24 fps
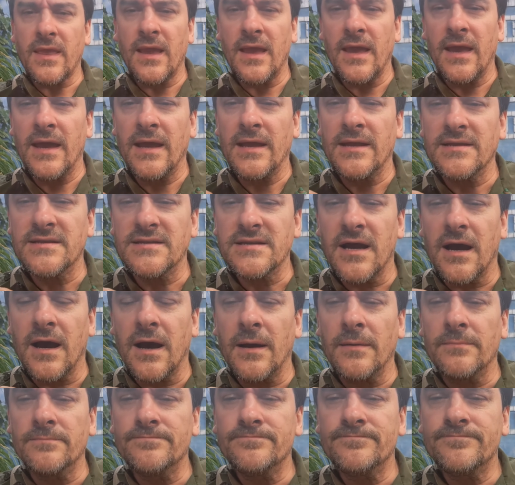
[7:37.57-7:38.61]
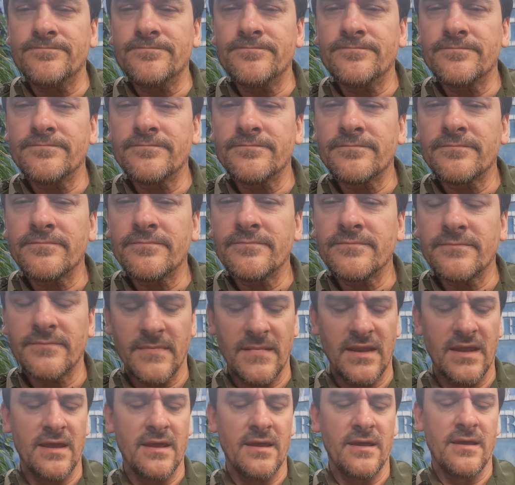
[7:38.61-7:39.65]
And,
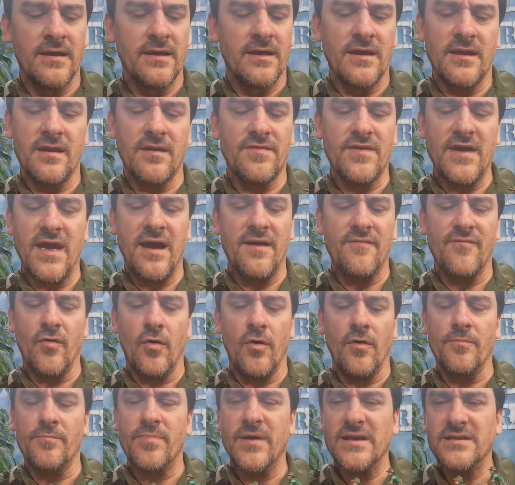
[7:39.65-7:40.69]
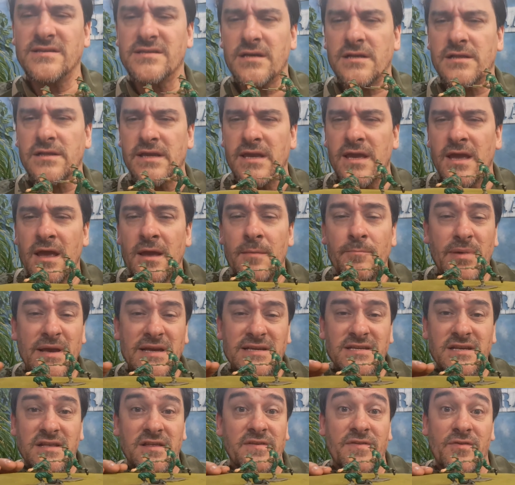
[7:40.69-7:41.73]
you know, they have all basically
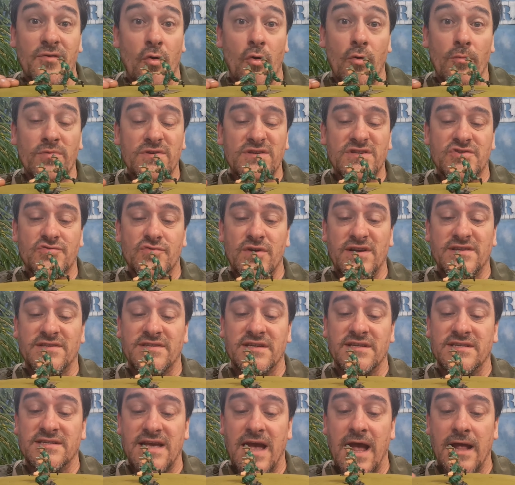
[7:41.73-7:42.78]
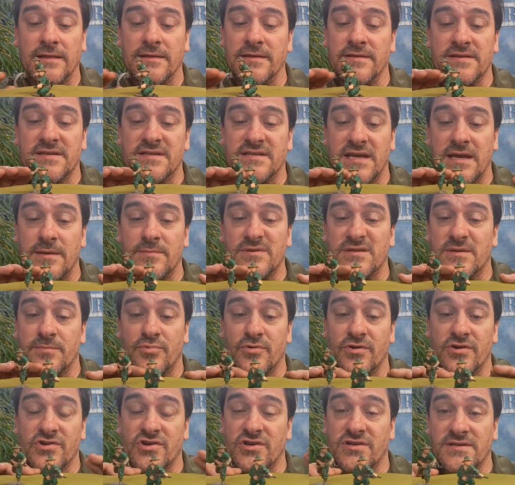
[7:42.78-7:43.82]
they're almost dressed exactly the same as the
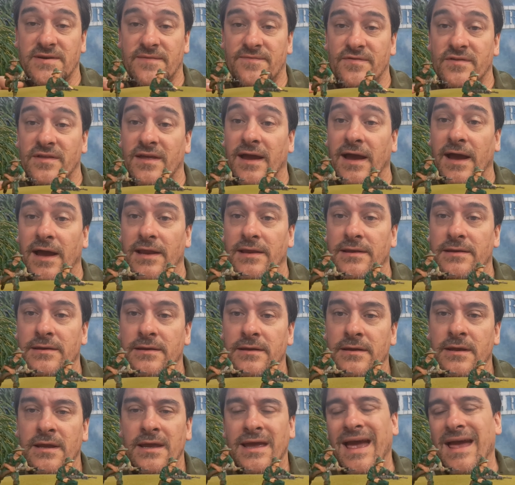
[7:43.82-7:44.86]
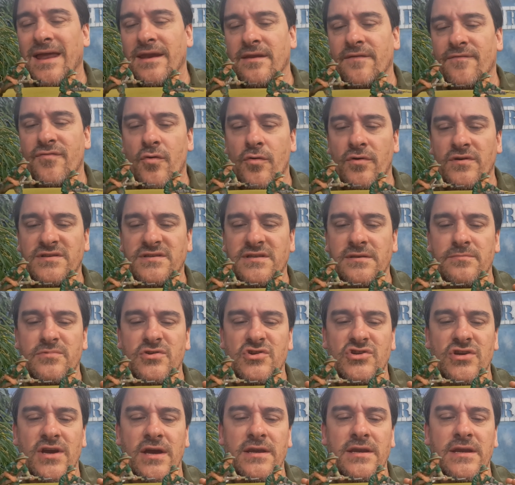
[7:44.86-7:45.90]
British except for the hat. And, of course, the
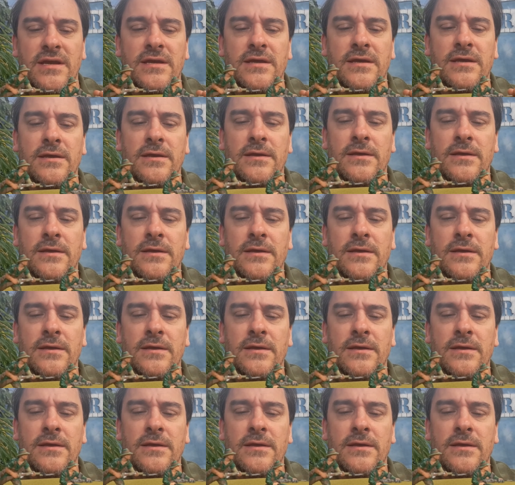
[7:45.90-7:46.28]
machete.